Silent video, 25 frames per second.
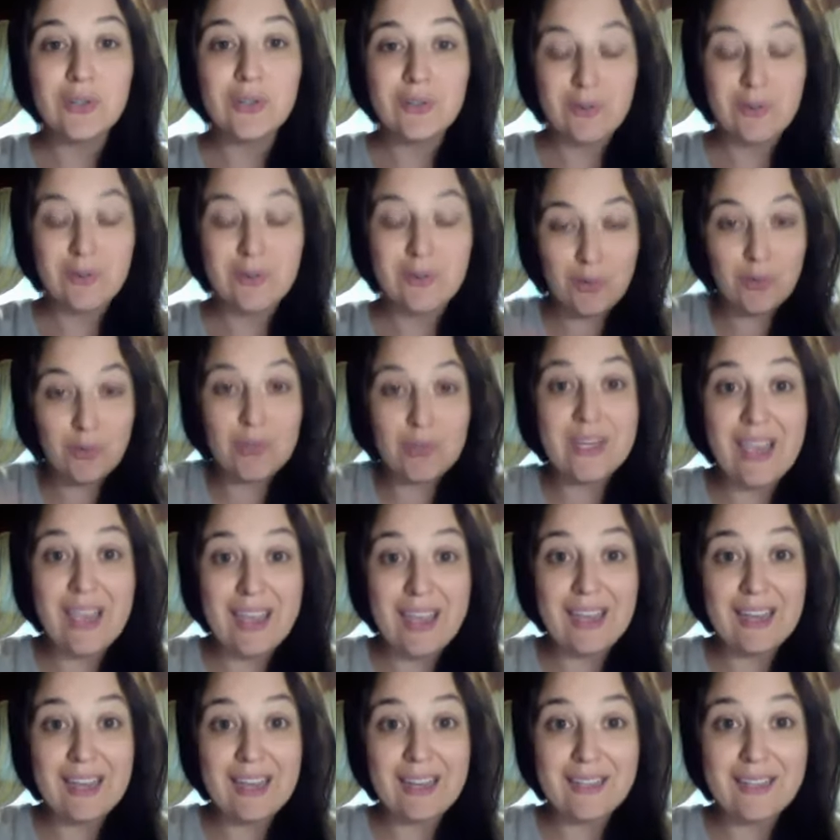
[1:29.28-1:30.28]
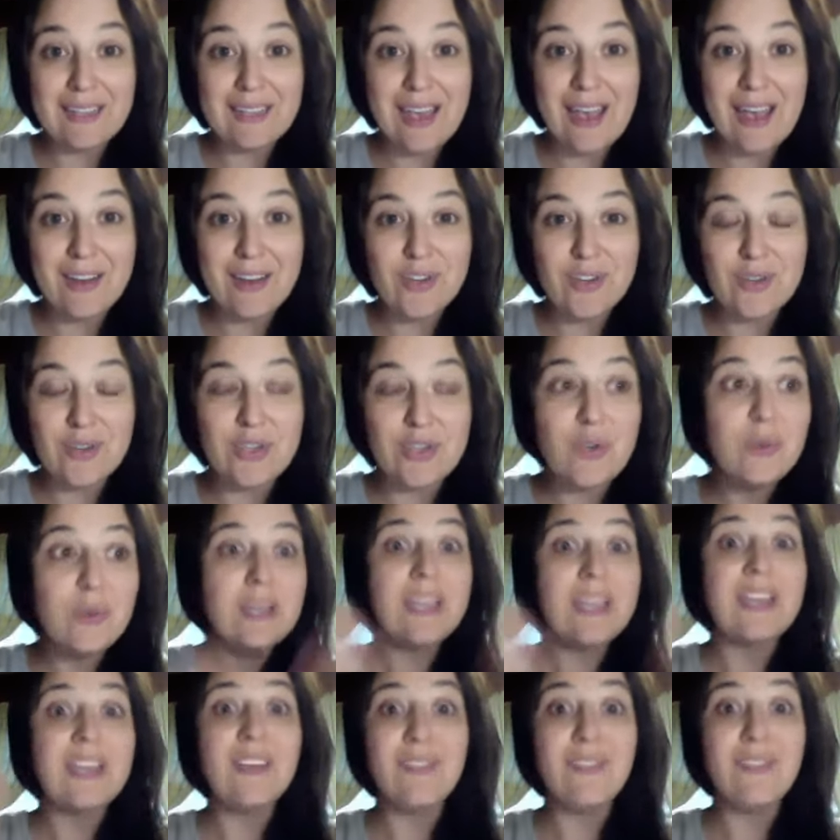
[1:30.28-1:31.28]
create, actually, you can
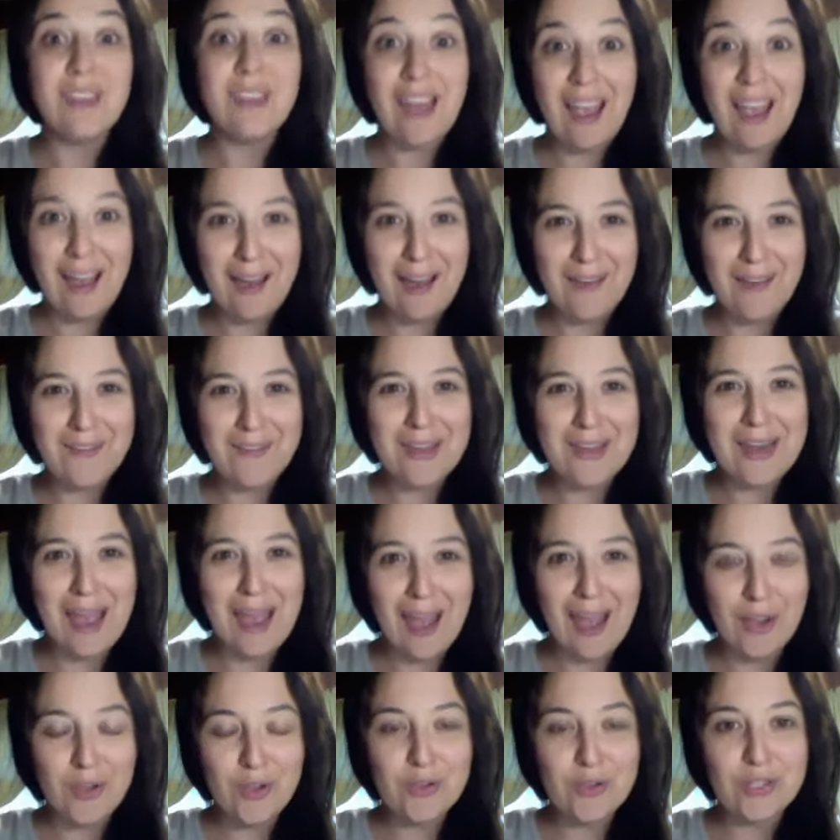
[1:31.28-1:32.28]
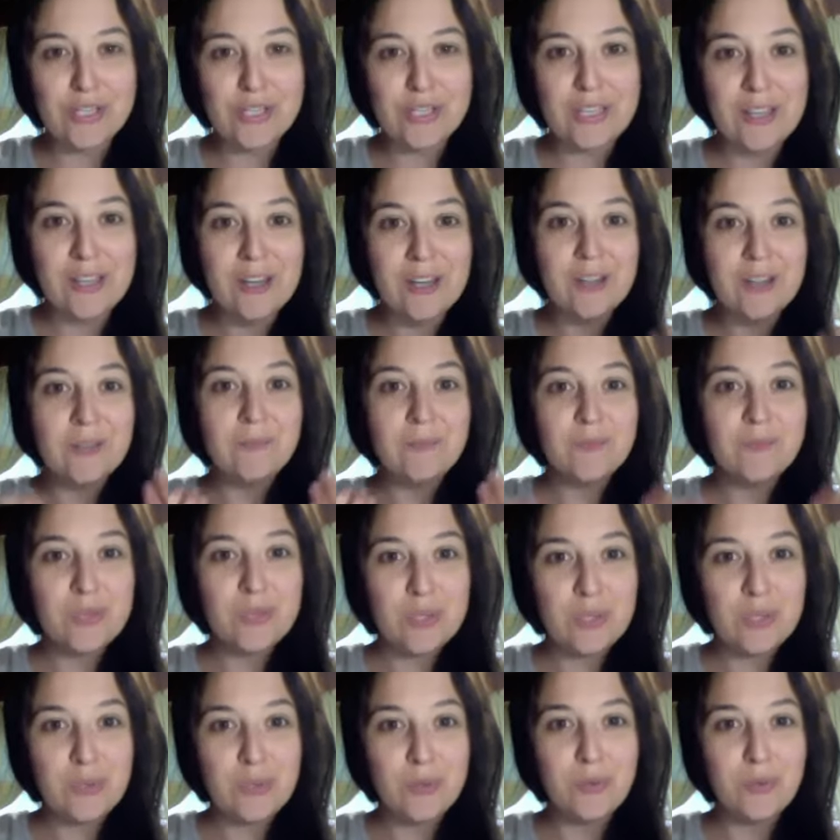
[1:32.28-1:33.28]
even have an allergy
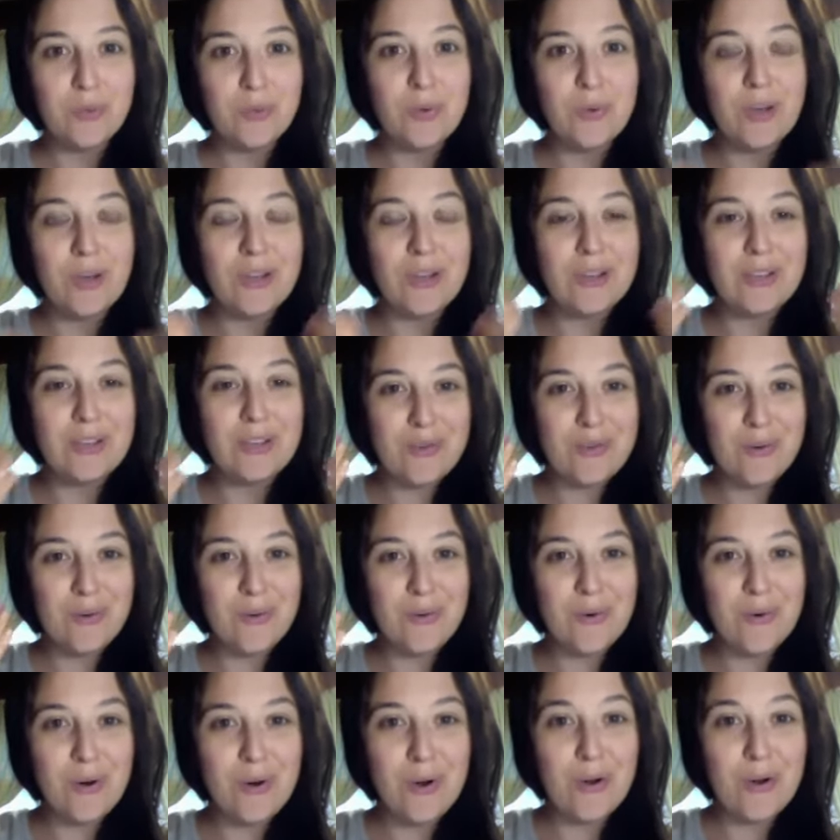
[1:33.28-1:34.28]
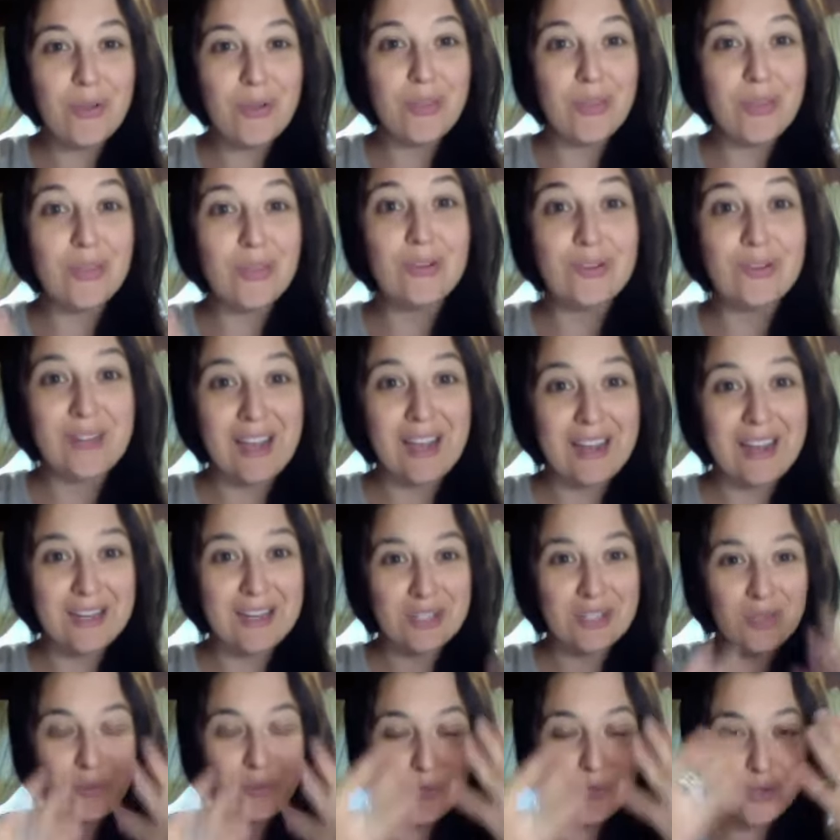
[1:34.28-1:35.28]
to your third eye,
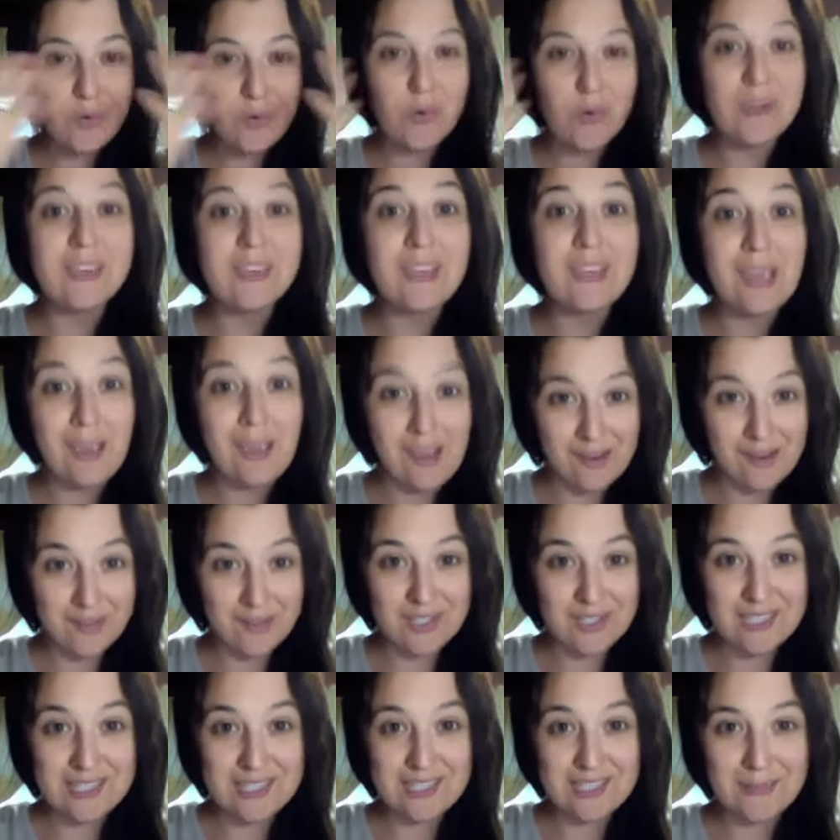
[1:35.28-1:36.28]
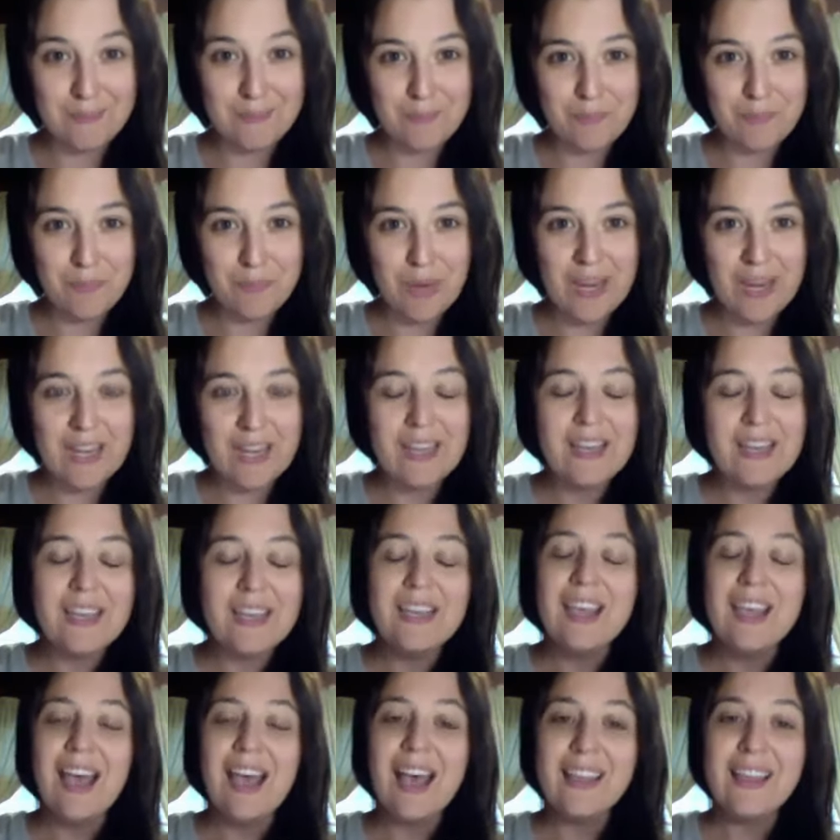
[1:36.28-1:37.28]
to your gifts, right?
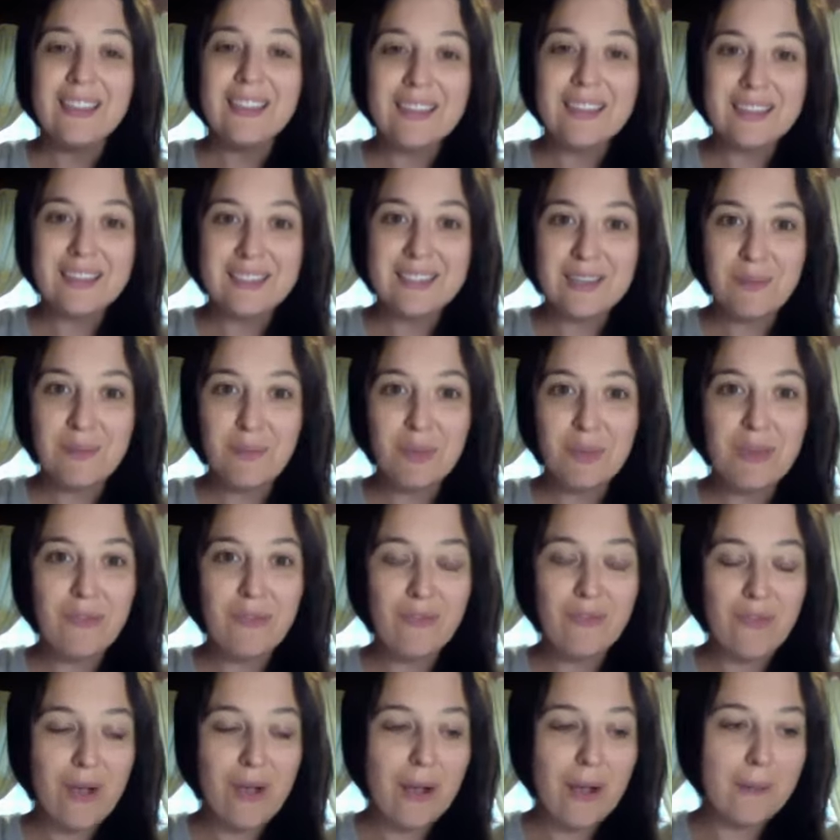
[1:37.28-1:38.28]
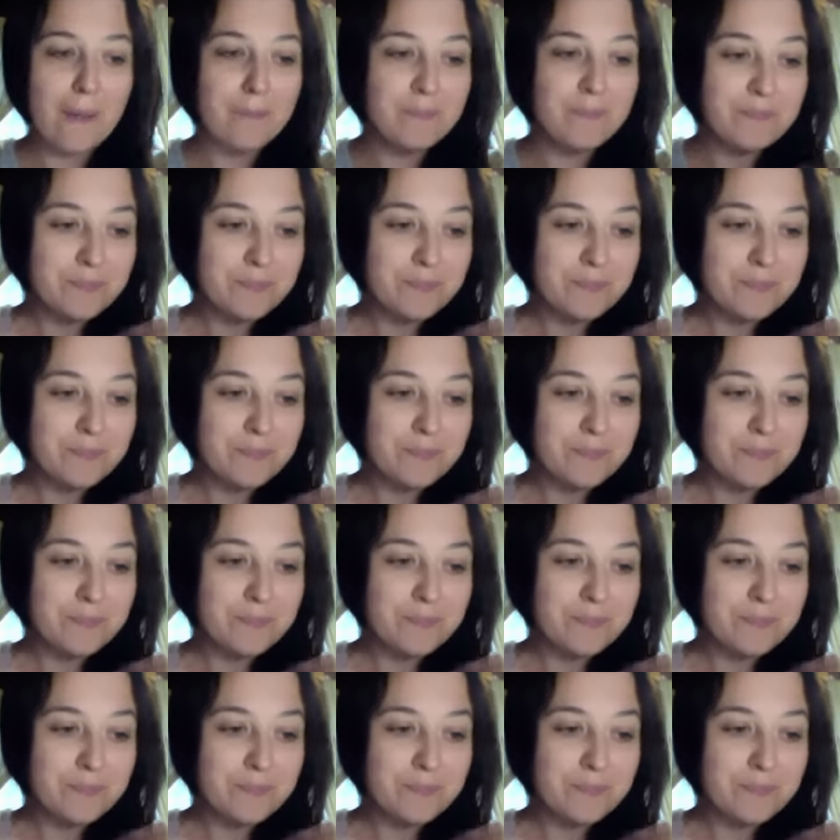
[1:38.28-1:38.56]
And these can be from